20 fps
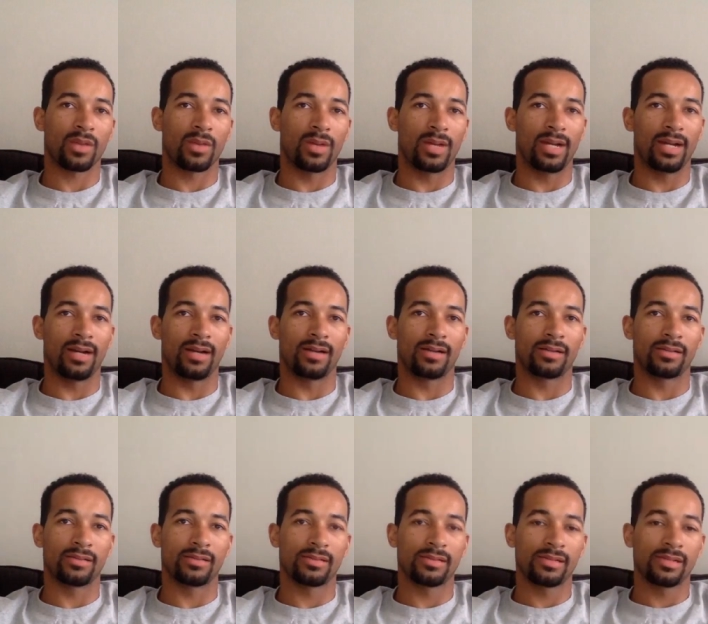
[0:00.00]
Wow.
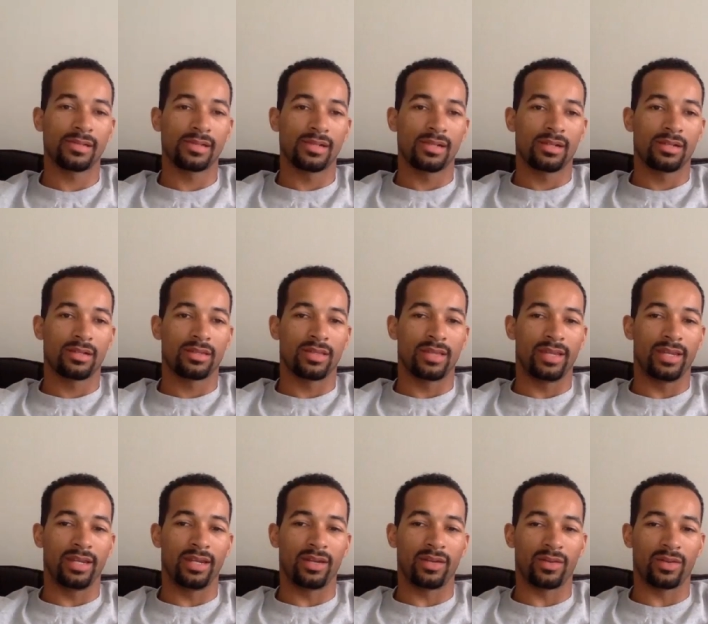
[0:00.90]

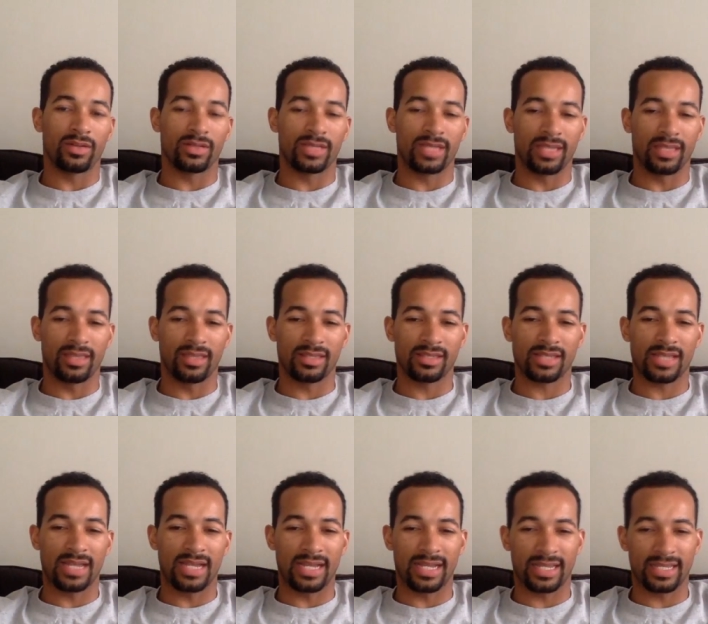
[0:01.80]
They need to rotate
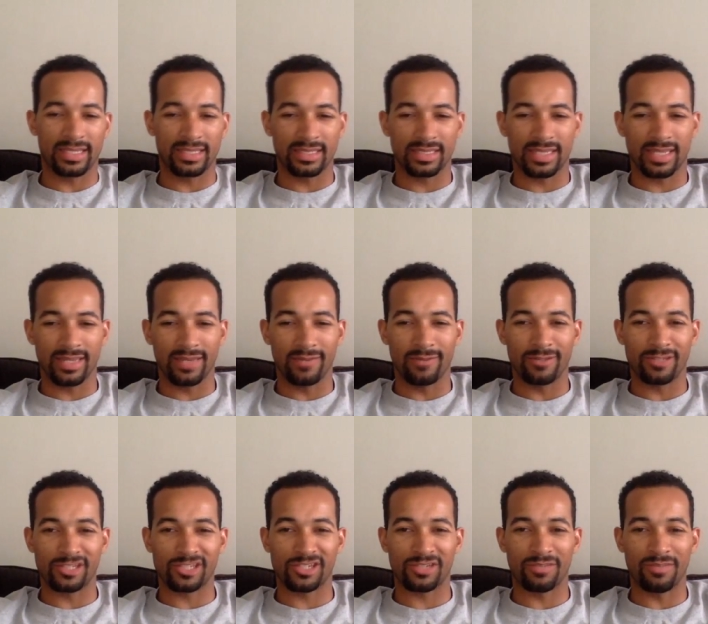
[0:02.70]
this guy because he's
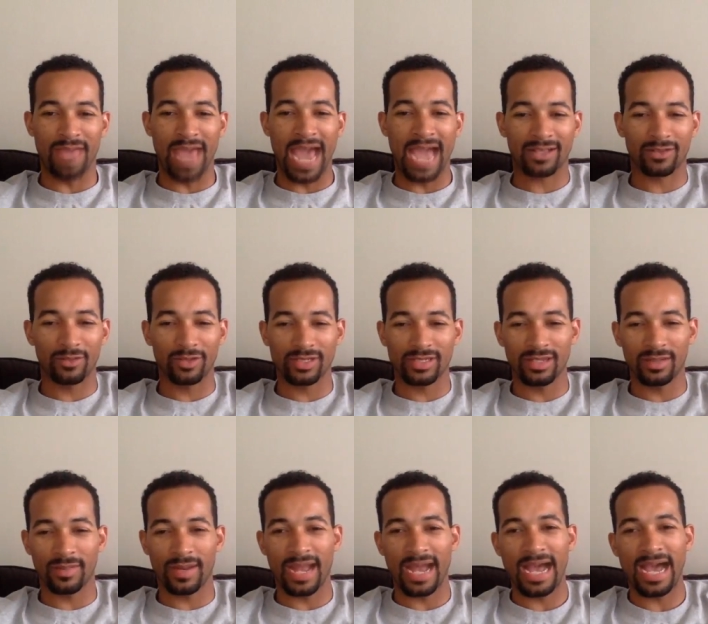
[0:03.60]
getting smacked.
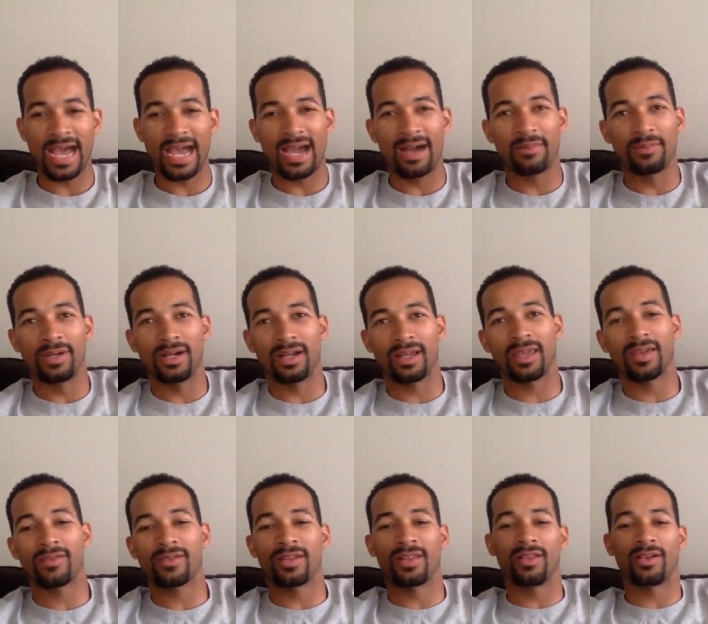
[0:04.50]
What's up, guy? I'm uh,
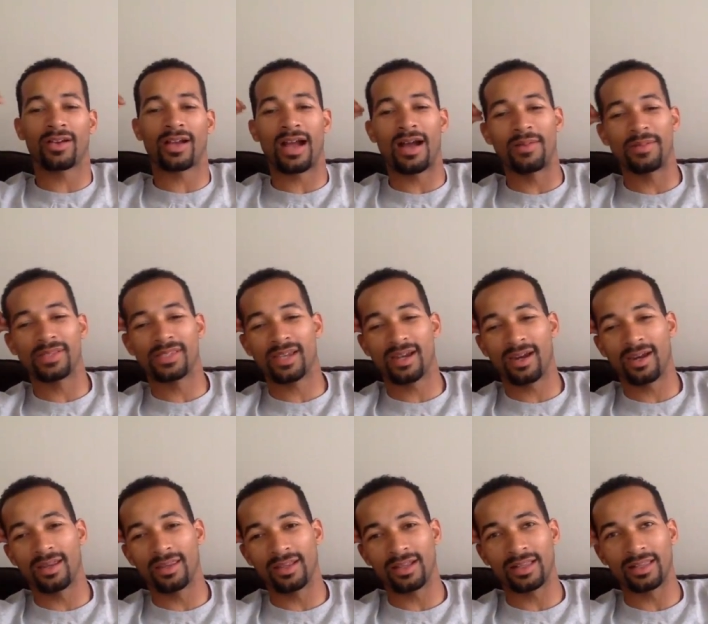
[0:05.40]
giving a little
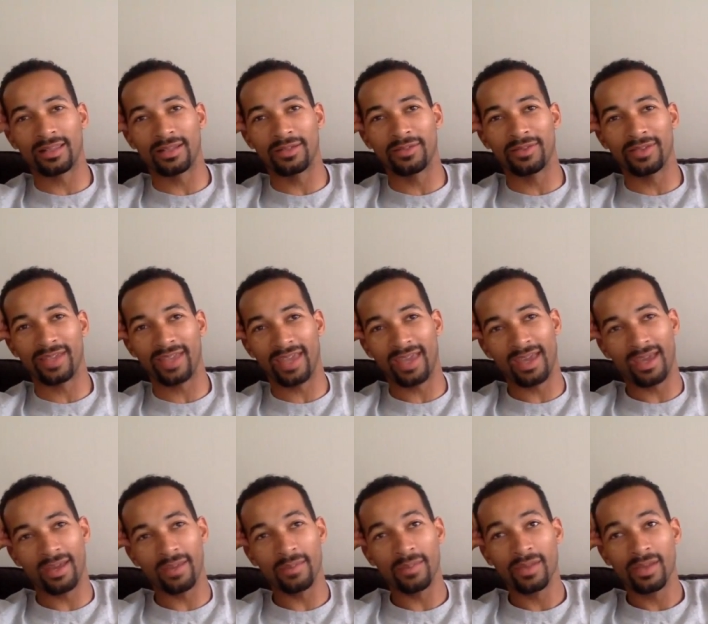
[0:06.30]
commentary on the Cleveland
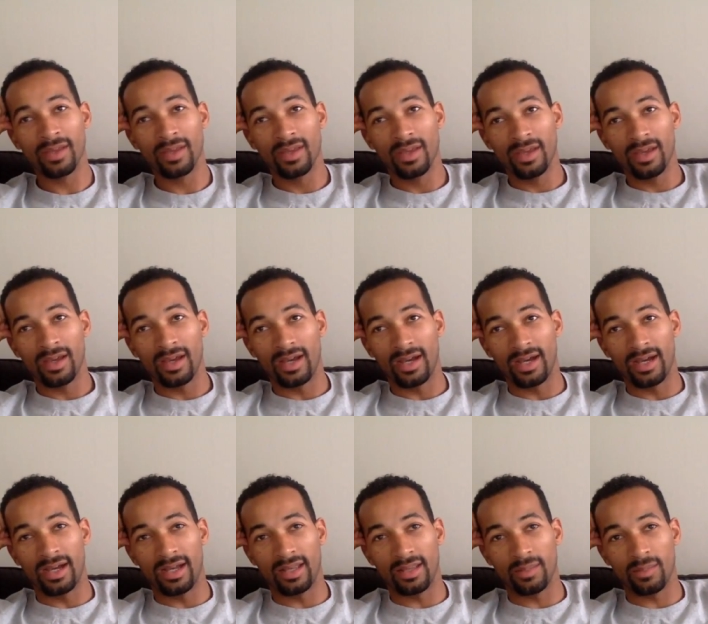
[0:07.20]
game.
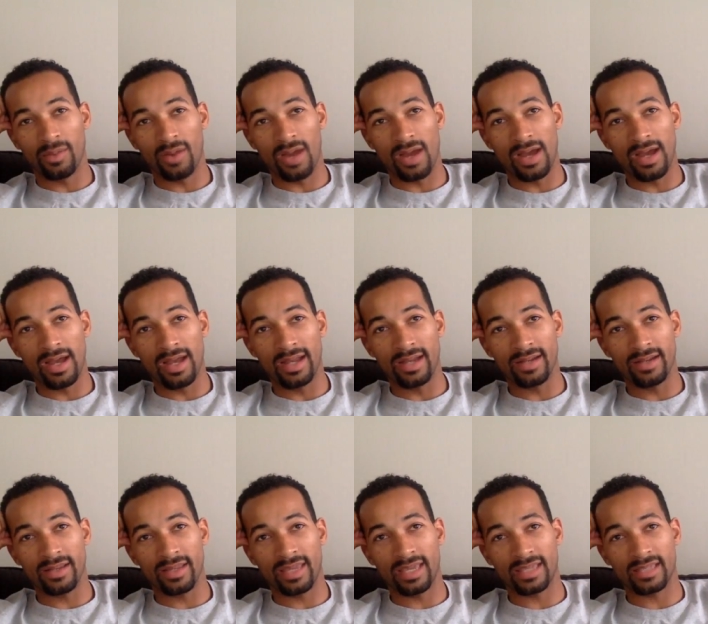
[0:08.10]
Uh,
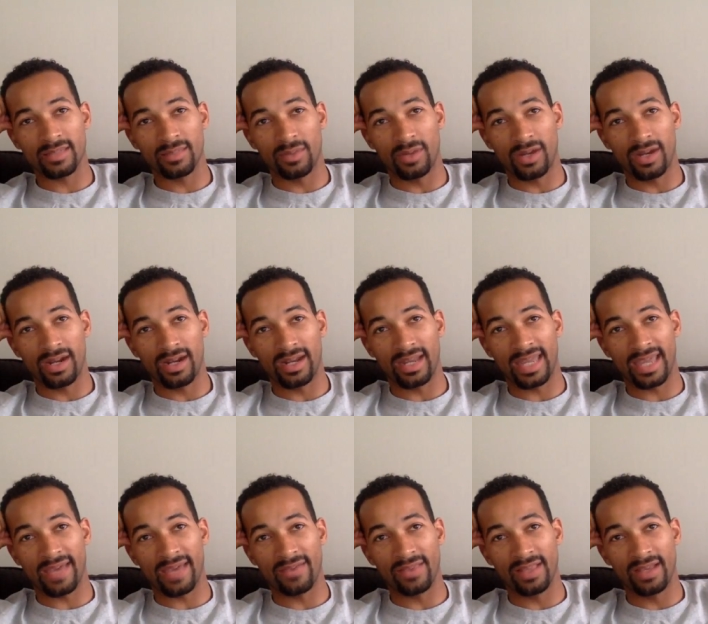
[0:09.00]
LeBron kicks the ball down
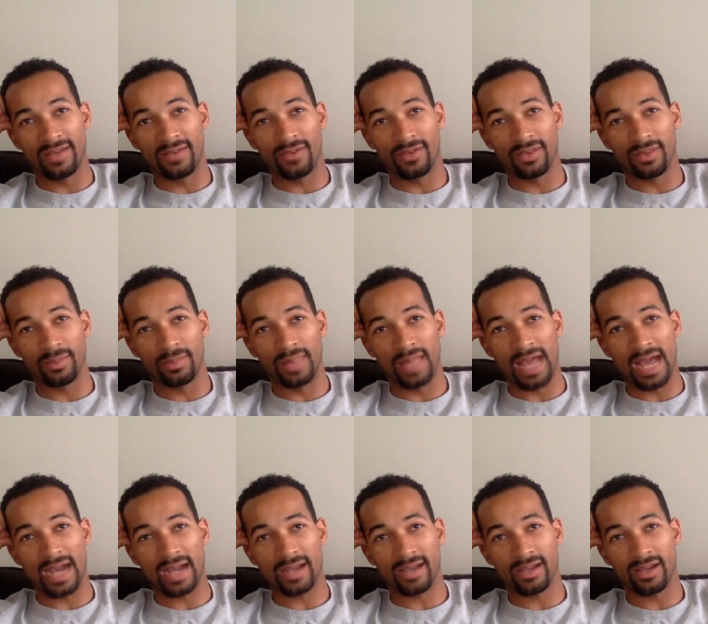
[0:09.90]
to Kevin Love on the
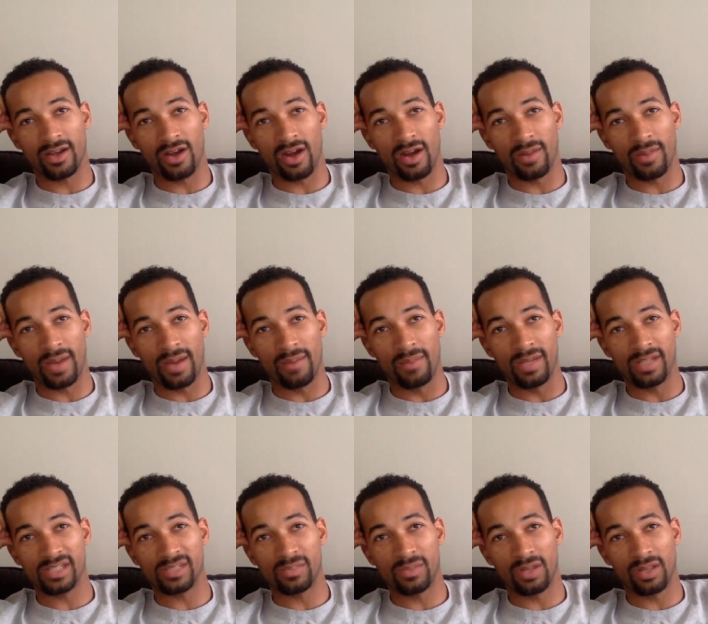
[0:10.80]
block, guarded by a
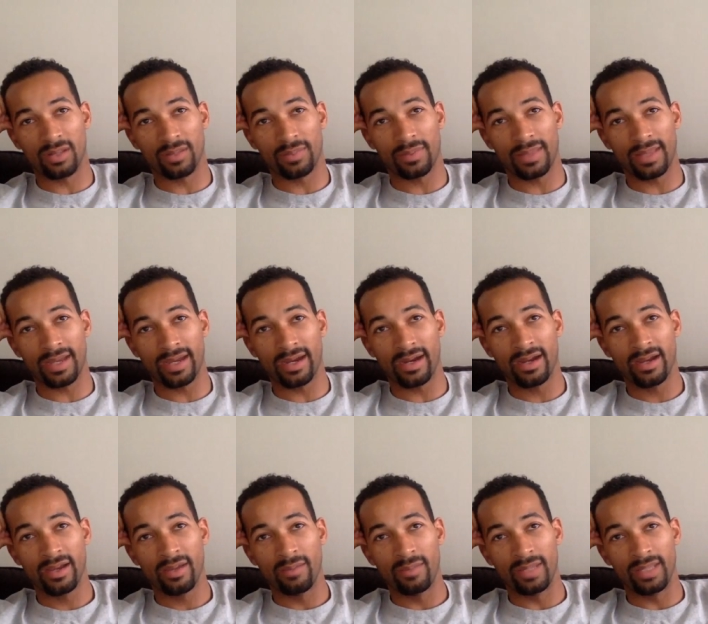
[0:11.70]
much smaller
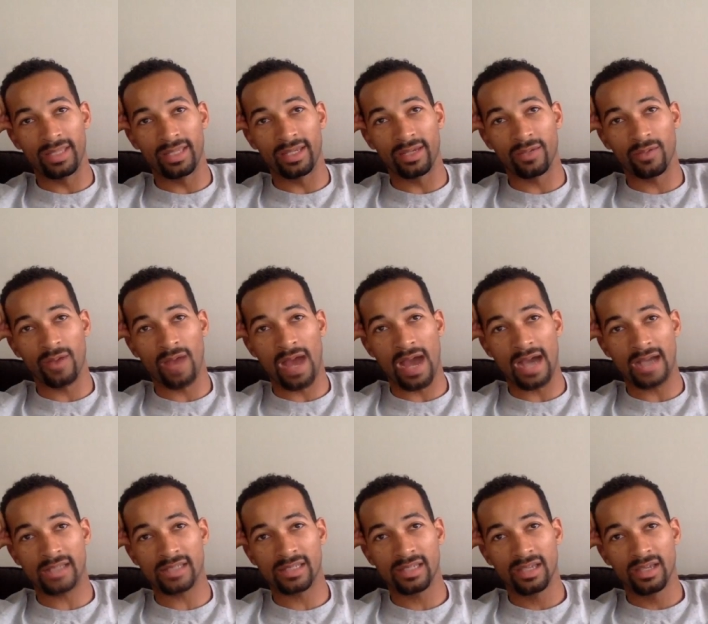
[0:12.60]
player. Millie
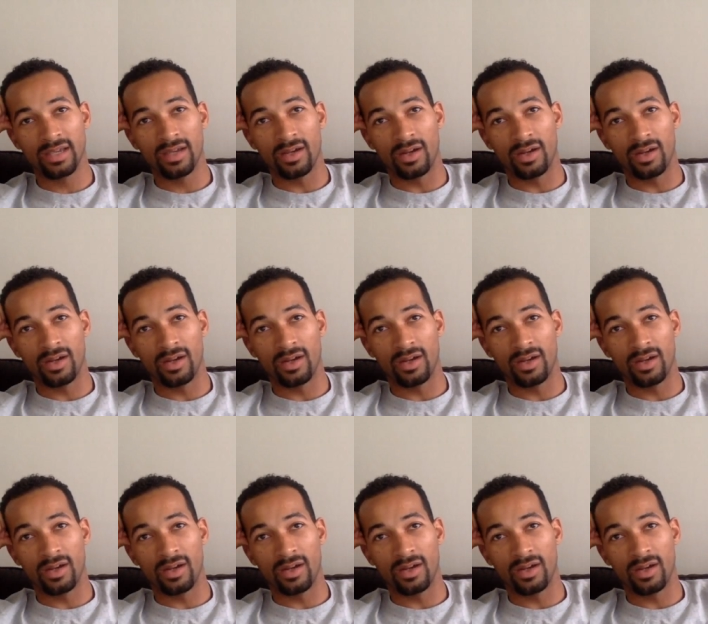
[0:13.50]
rocks.